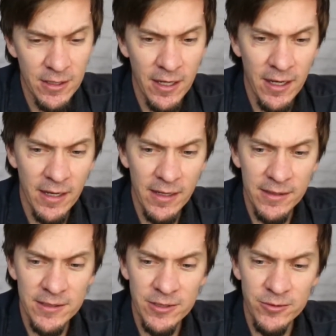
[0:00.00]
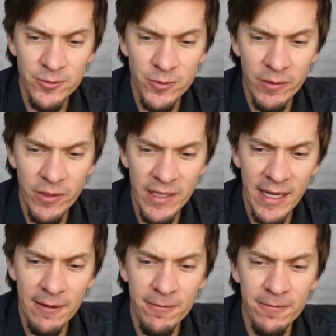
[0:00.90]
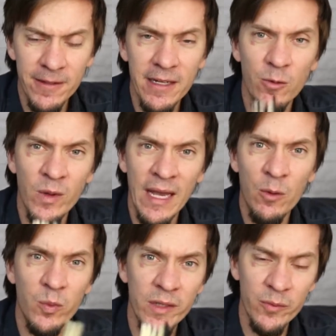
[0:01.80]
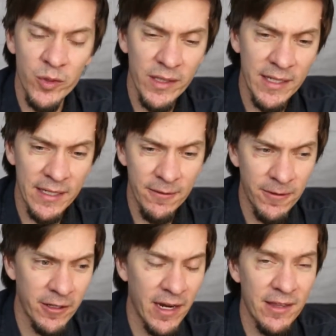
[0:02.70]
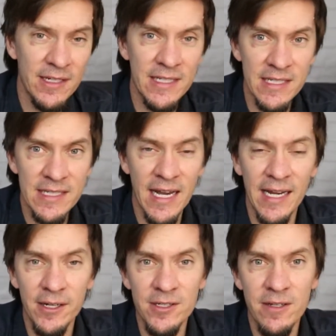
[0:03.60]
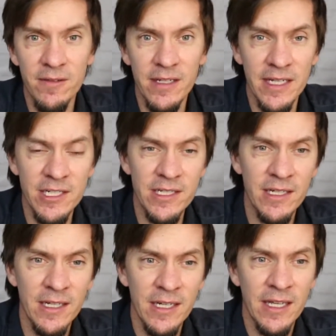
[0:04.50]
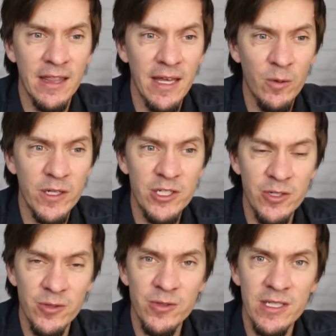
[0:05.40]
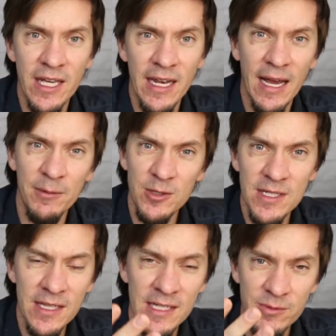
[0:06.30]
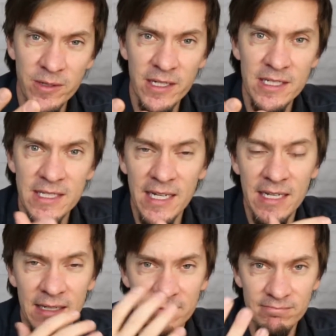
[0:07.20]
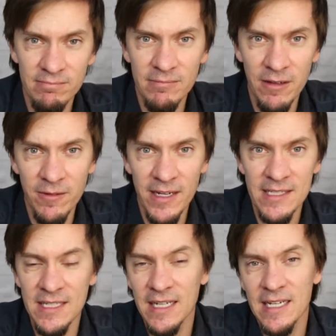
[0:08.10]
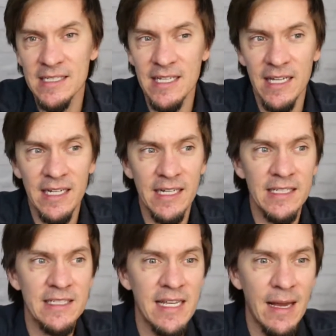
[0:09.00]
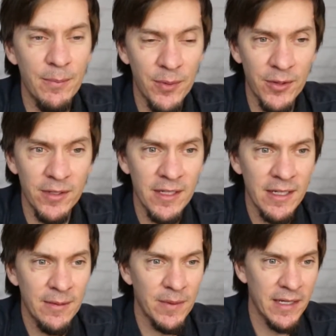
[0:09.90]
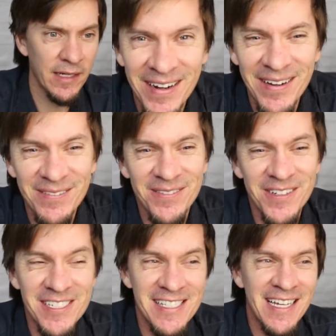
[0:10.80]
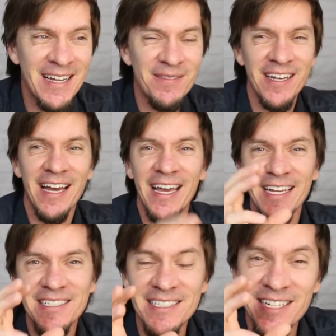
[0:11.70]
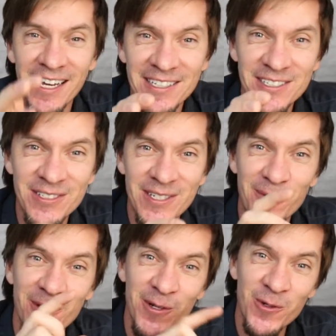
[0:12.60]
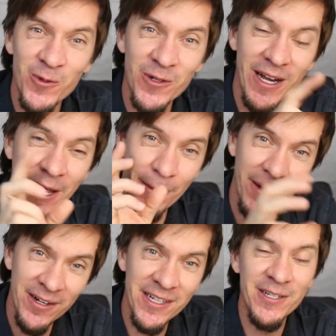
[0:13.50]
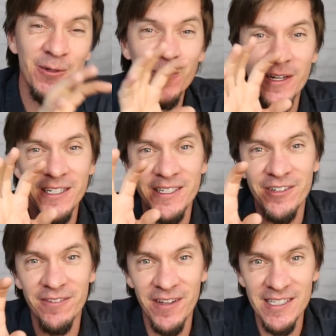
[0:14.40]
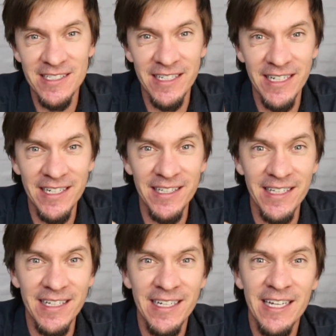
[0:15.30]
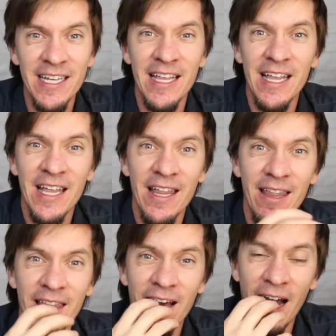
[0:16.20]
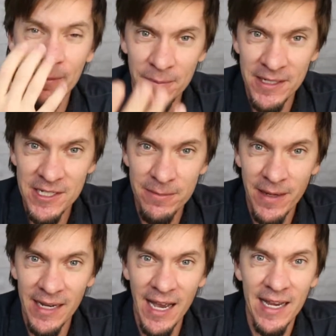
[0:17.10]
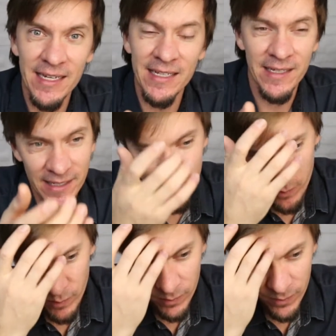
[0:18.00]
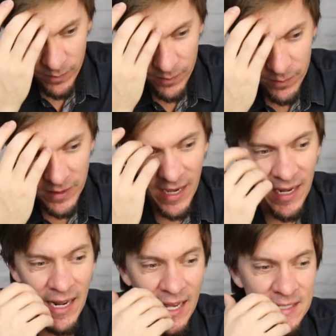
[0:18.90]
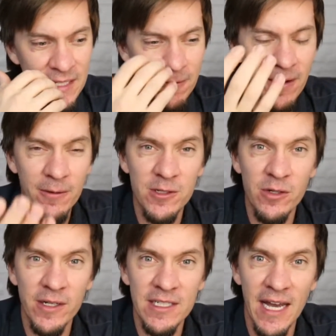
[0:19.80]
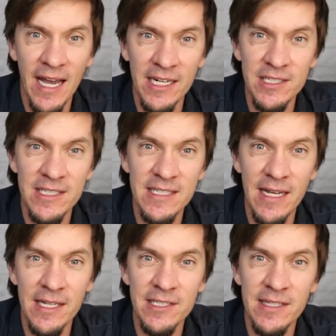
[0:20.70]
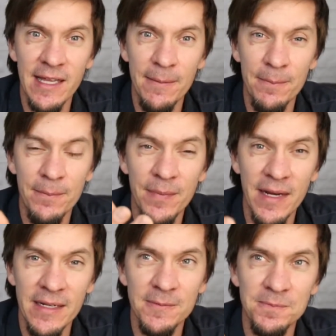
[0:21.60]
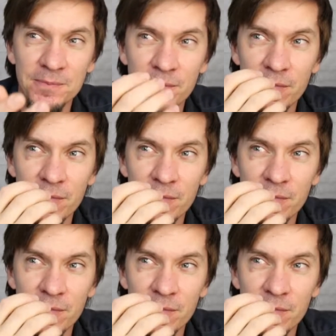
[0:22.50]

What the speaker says: We really need to figure out the desires of the niche that we choose, and I'm using this real estate investing as an example. Because the very first time that I actually talked to an American who wanted to invest in Italy, I pitched my idea not as if I was going to actually sell it to them, but